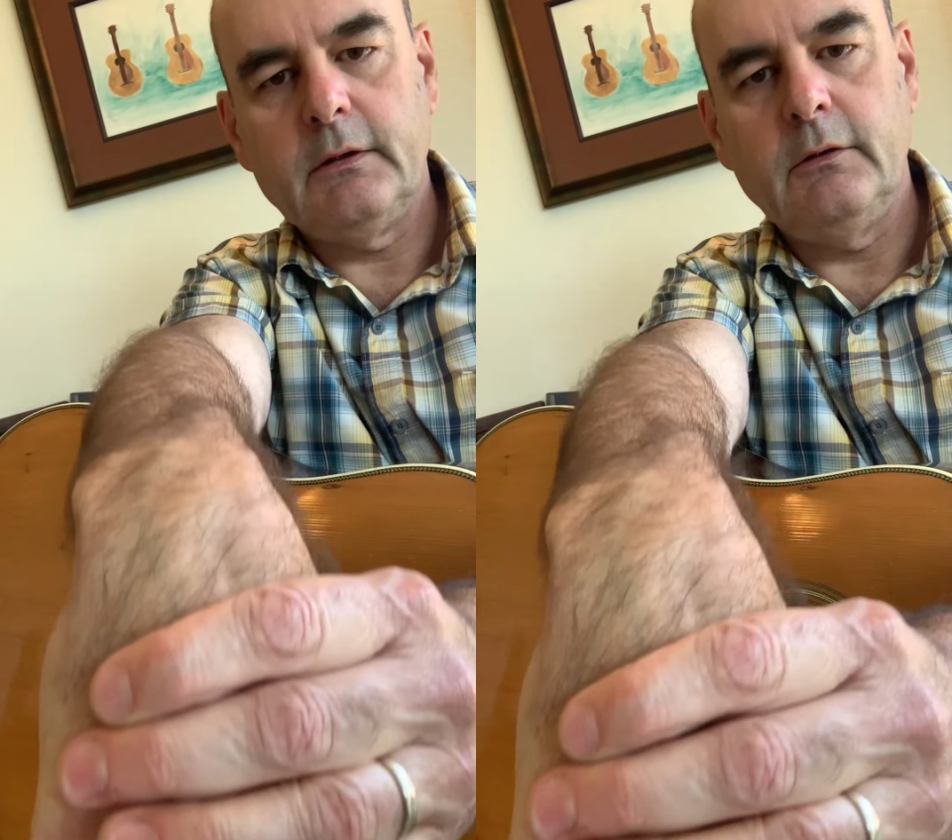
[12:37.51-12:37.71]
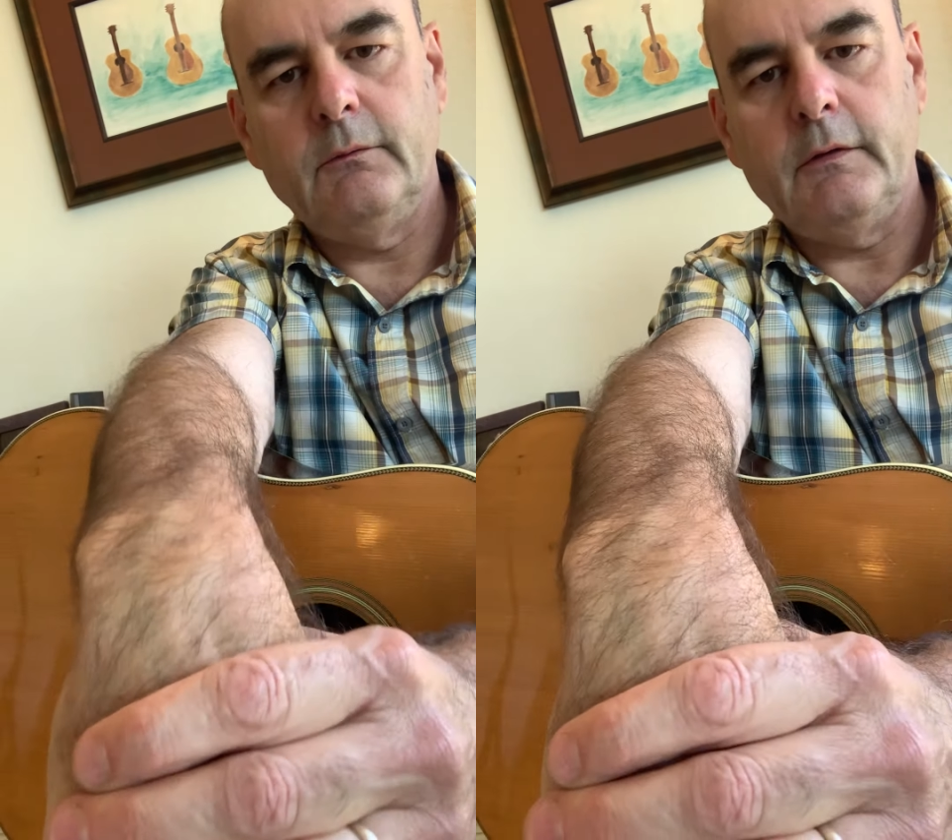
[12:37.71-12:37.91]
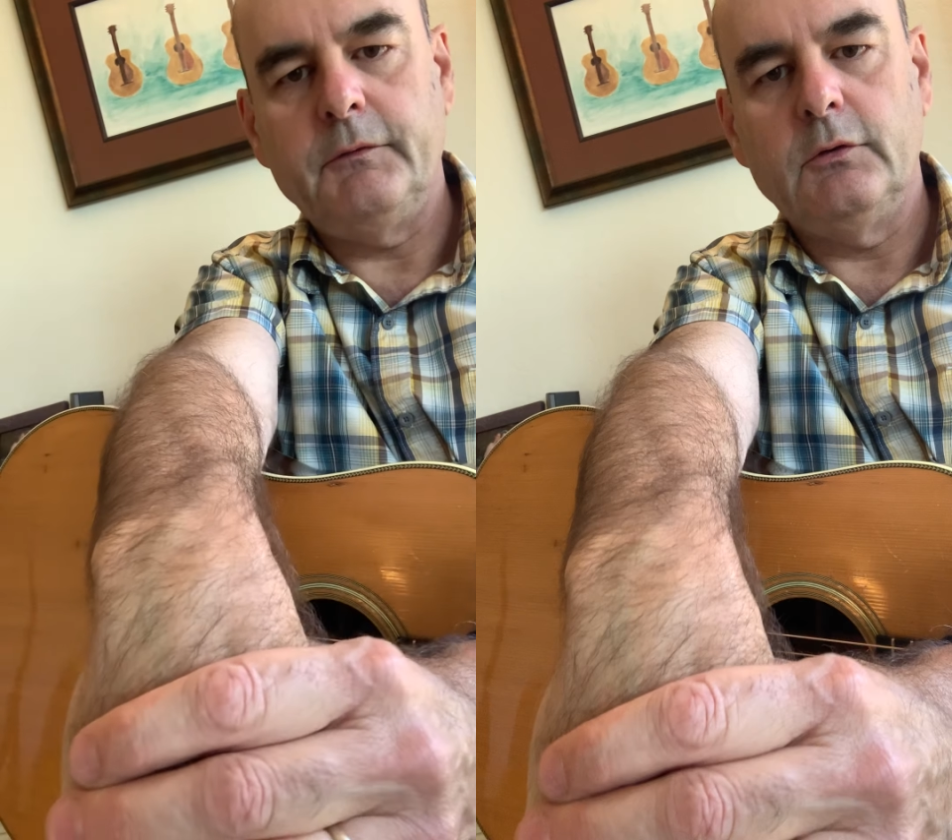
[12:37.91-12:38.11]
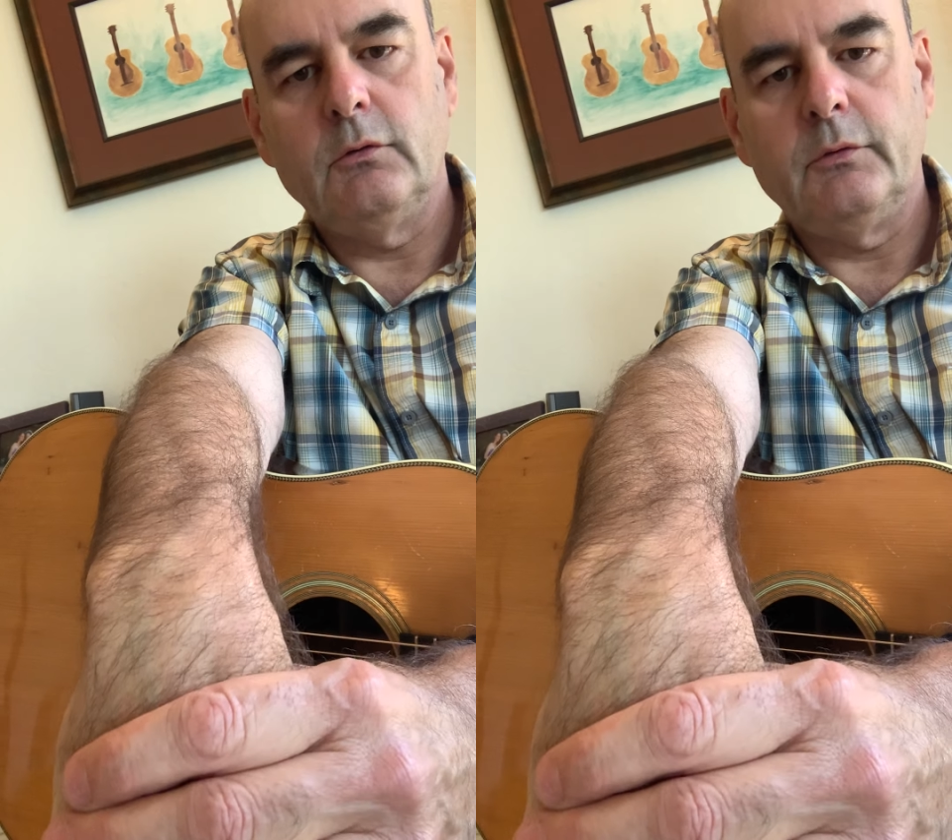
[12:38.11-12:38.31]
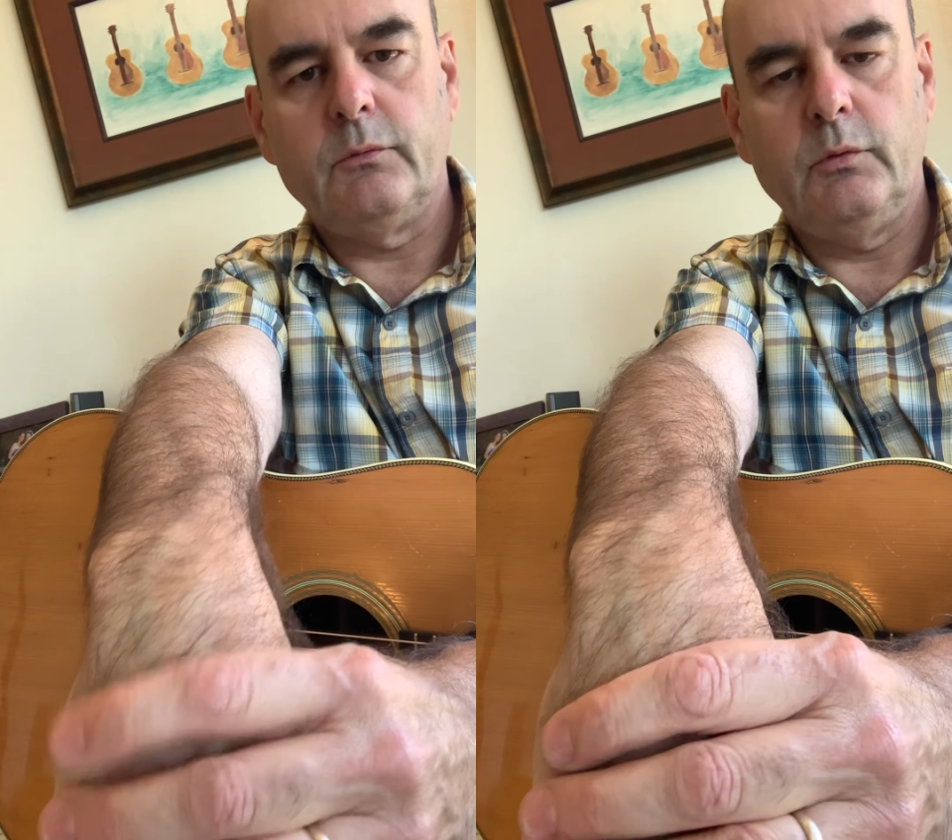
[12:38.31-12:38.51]
if you do
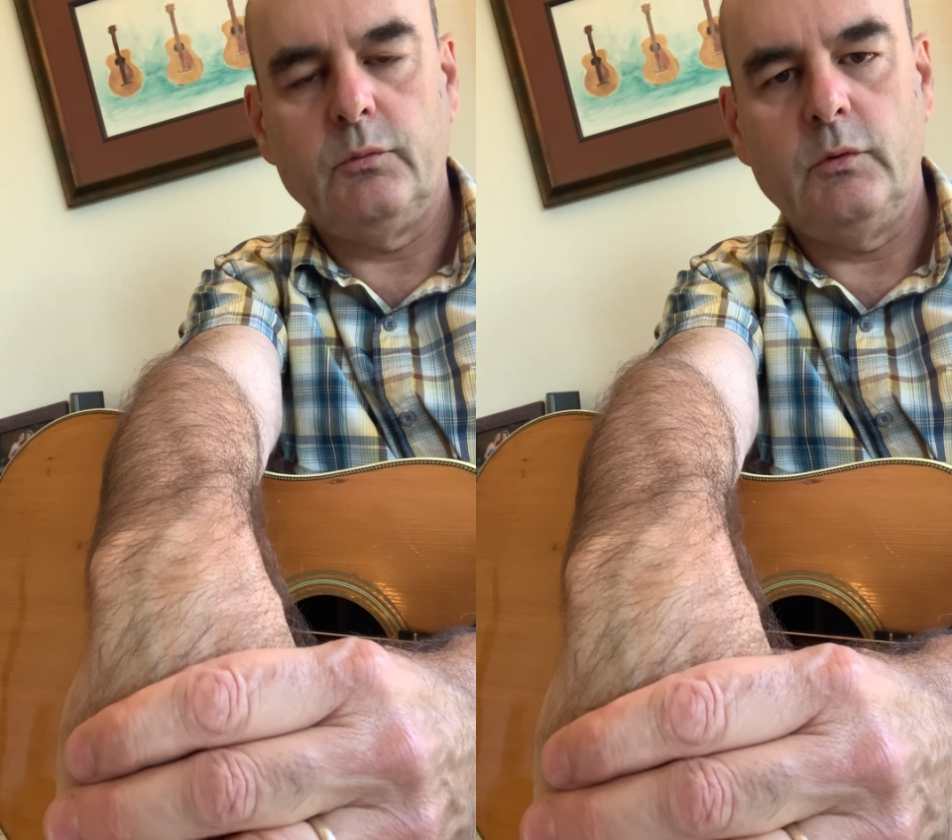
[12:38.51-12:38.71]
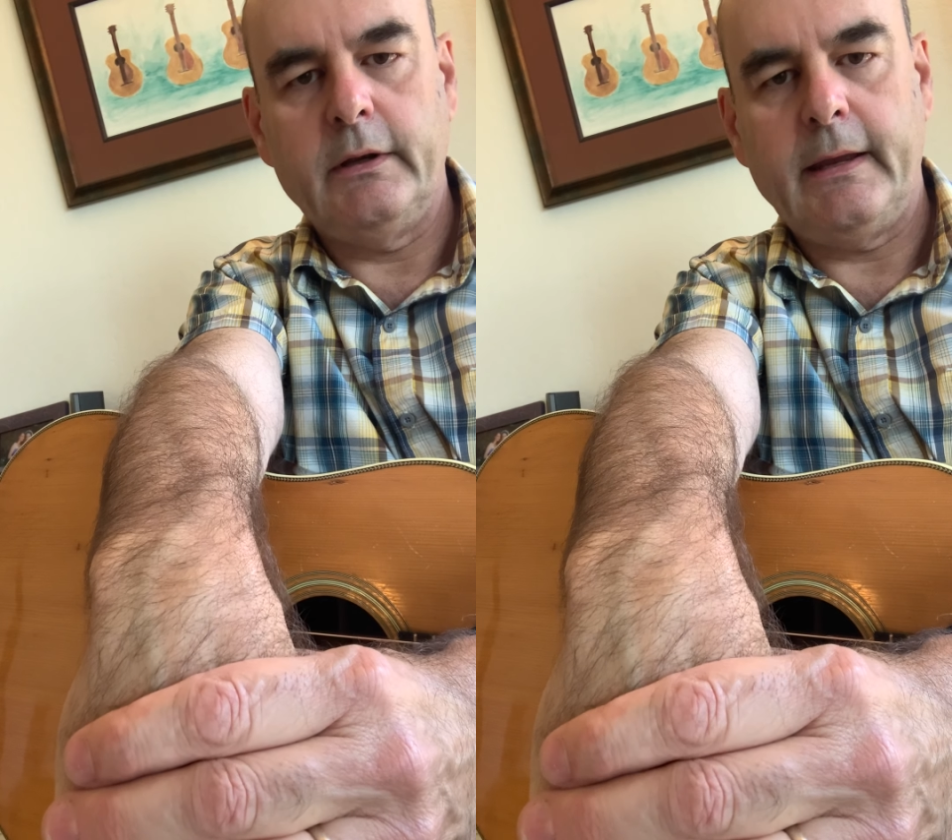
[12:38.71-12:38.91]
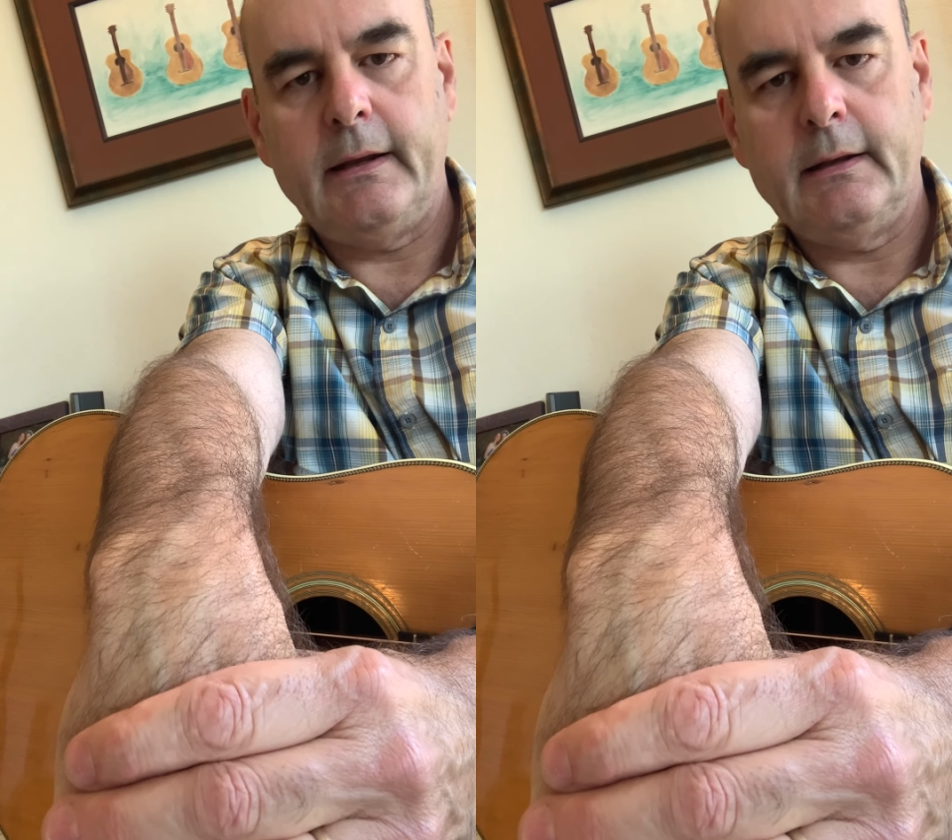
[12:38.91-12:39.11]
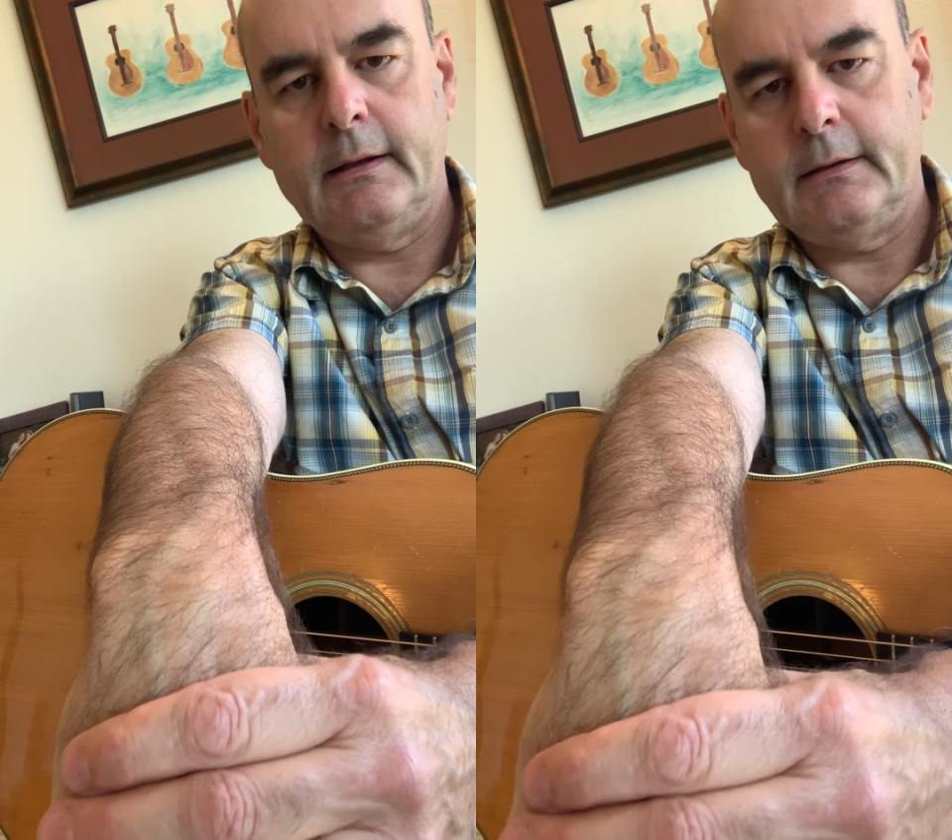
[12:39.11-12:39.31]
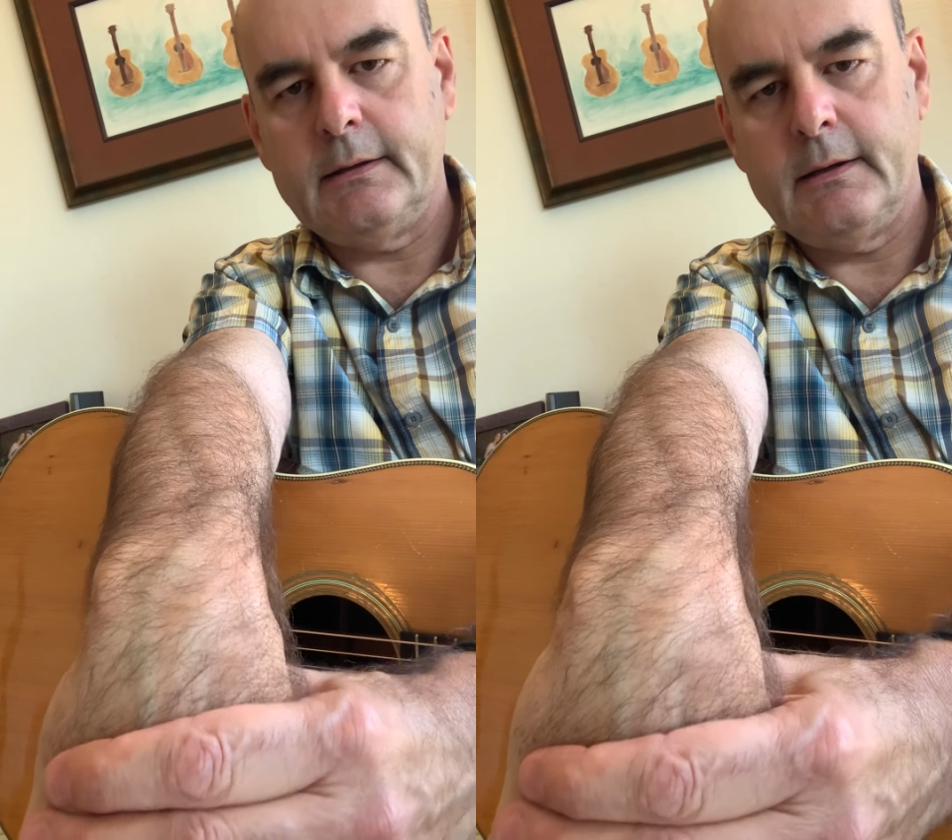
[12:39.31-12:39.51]
it with one hand at
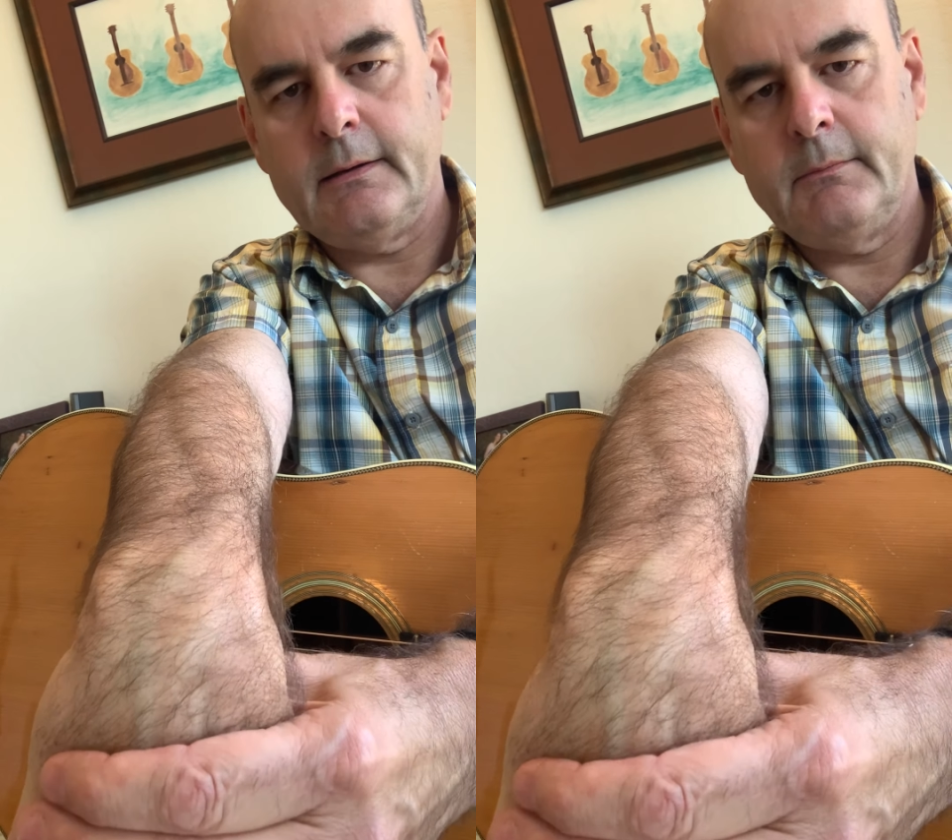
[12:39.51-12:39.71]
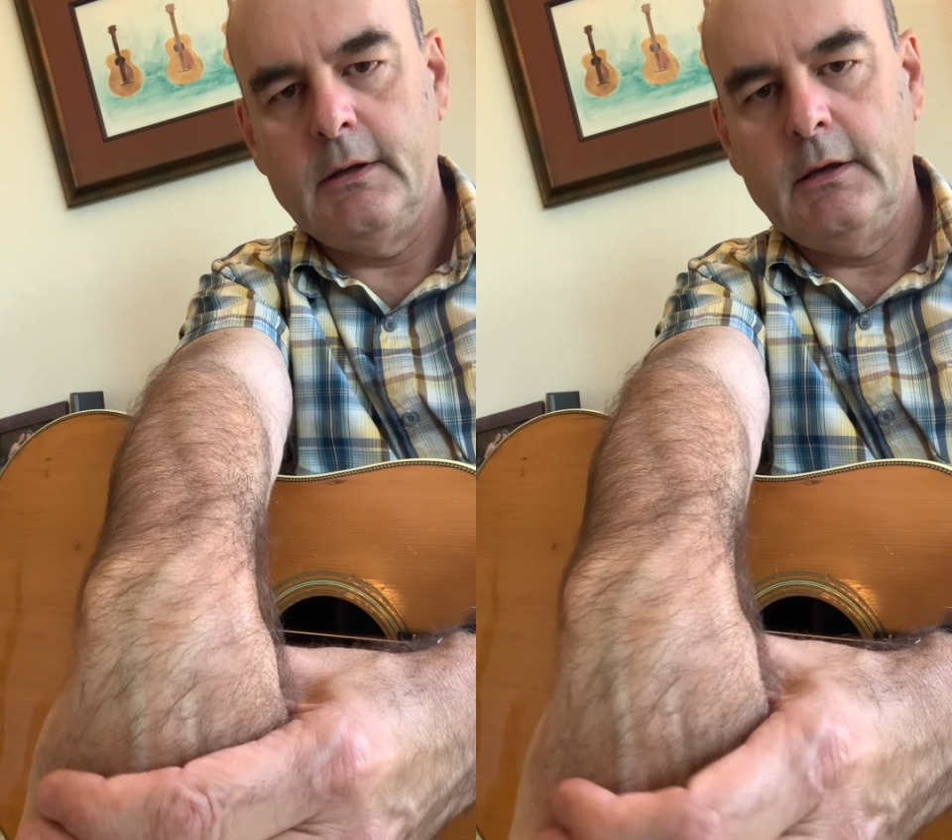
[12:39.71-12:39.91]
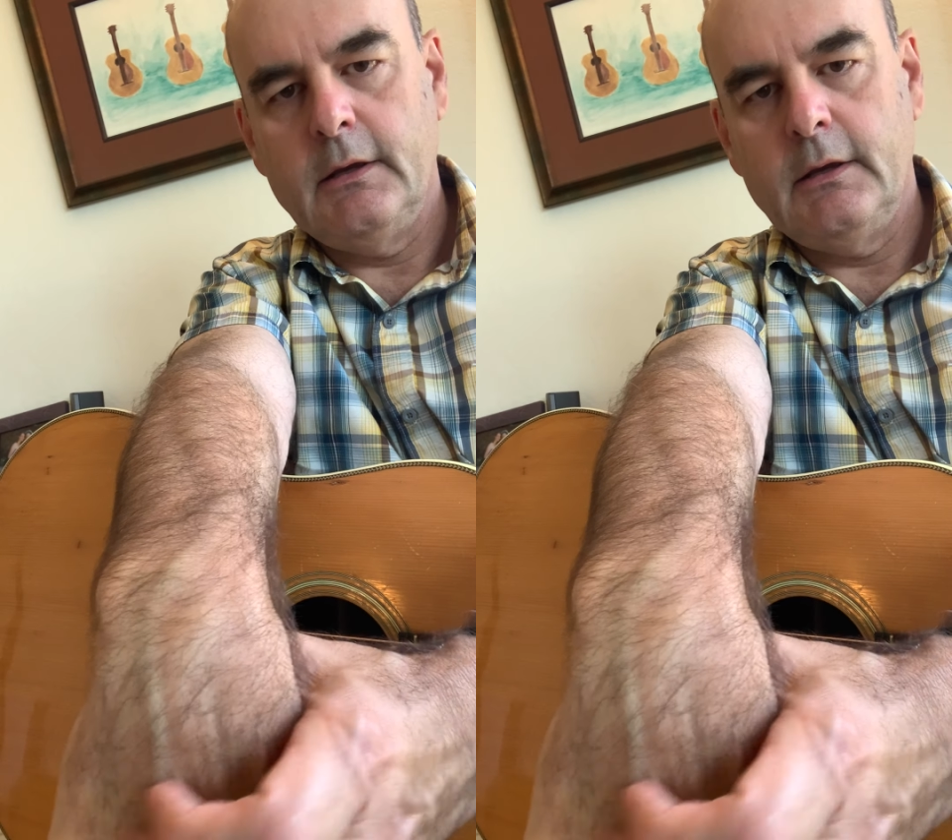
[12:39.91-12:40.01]
a time.